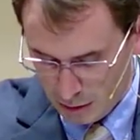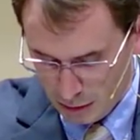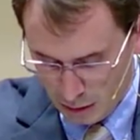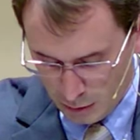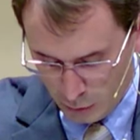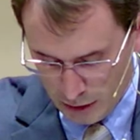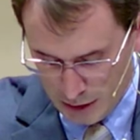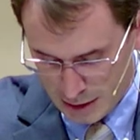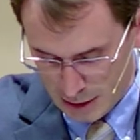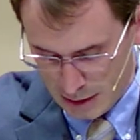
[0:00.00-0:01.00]
Uh, when he
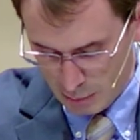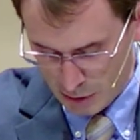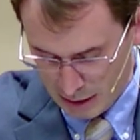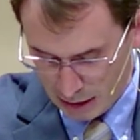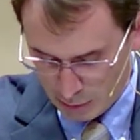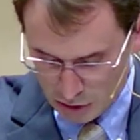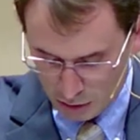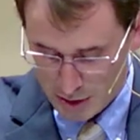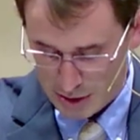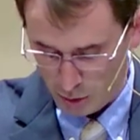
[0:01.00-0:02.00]
says he must take up his
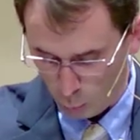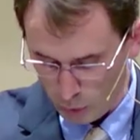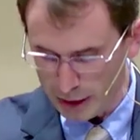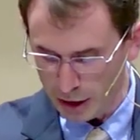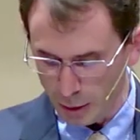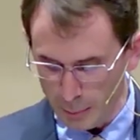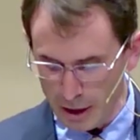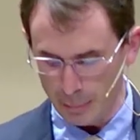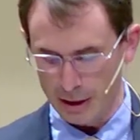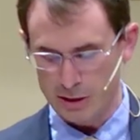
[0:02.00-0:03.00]
cross, it's a willing
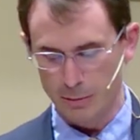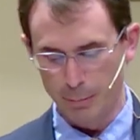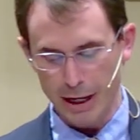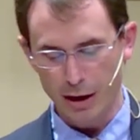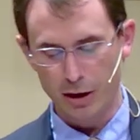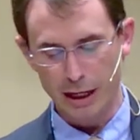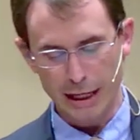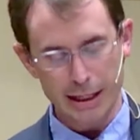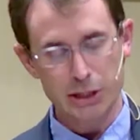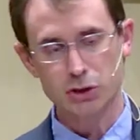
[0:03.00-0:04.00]
commitment to bear
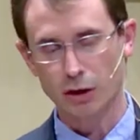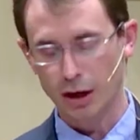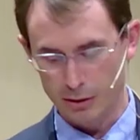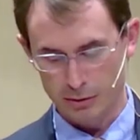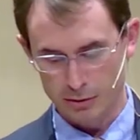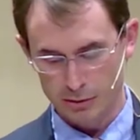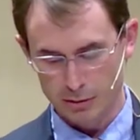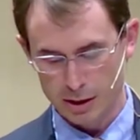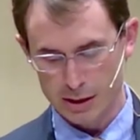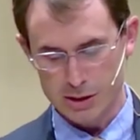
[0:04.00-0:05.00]
any trial,
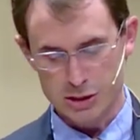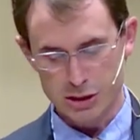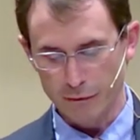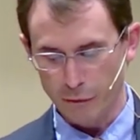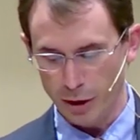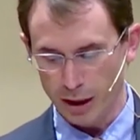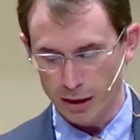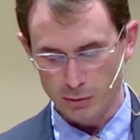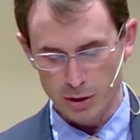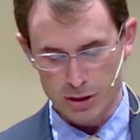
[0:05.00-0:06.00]
suffering,
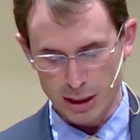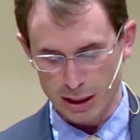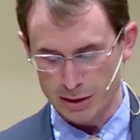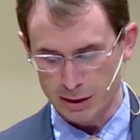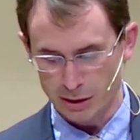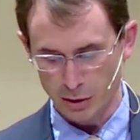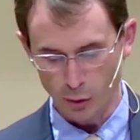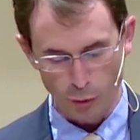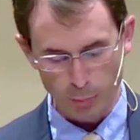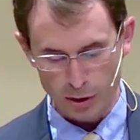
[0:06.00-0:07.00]
rejection,
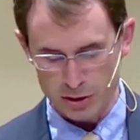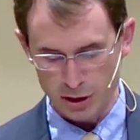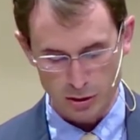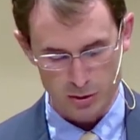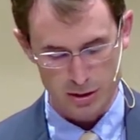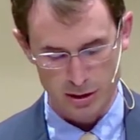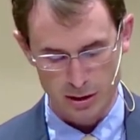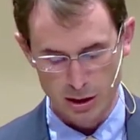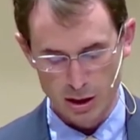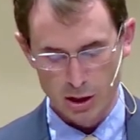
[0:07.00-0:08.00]
or
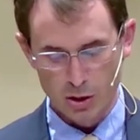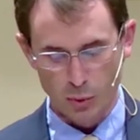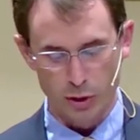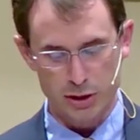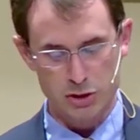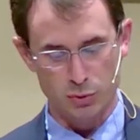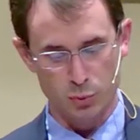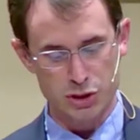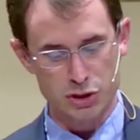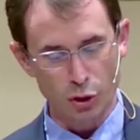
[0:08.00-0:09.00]
persecution which
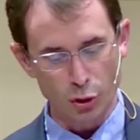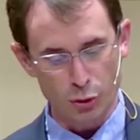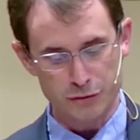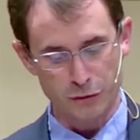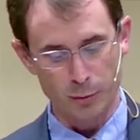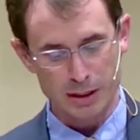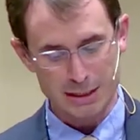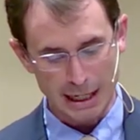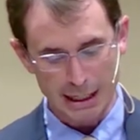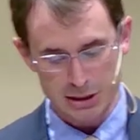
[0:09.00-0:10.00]
results from
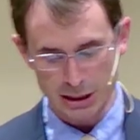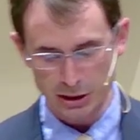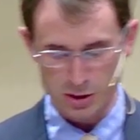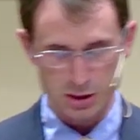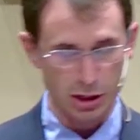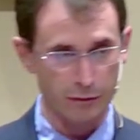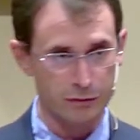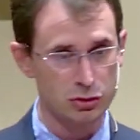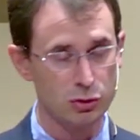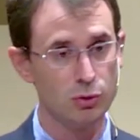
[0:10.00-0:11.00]
attaching
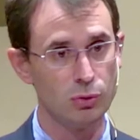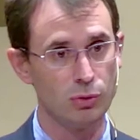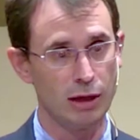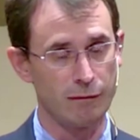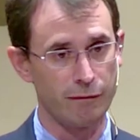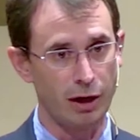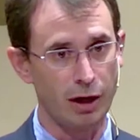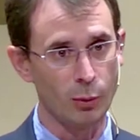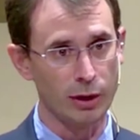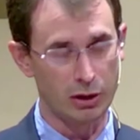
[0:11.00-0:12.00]
yourself to and
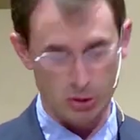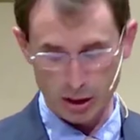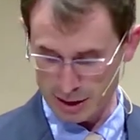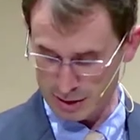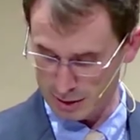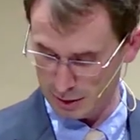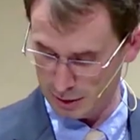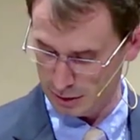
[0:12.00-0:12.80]
following Christ